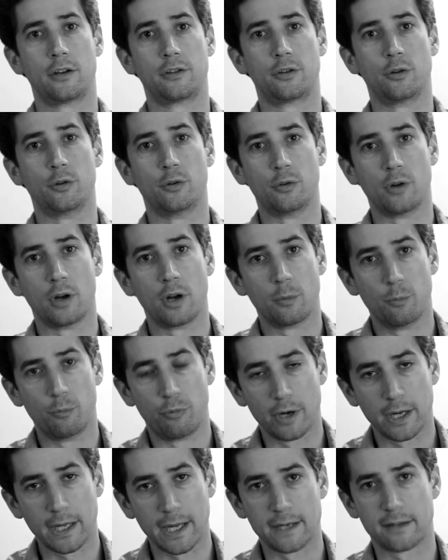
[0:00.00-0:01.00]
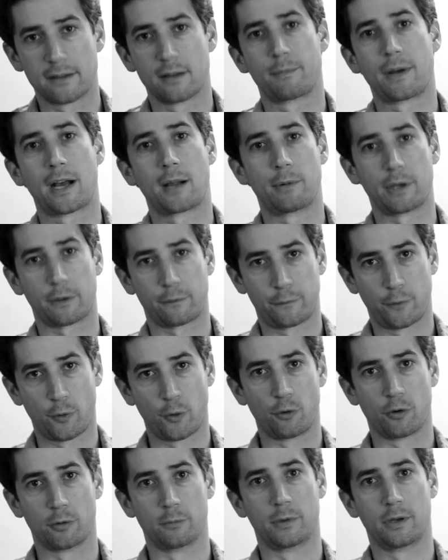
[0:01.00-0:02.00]
to bring into the public
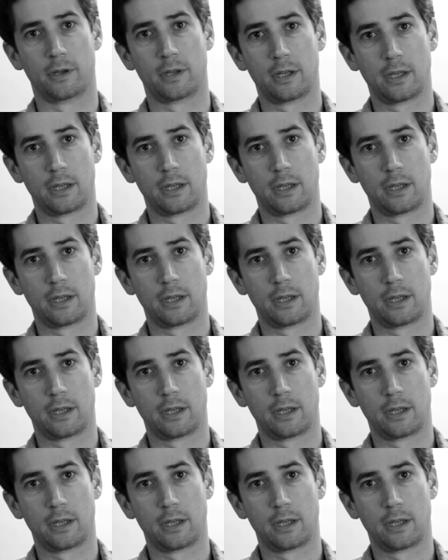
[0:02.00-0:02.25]
forum,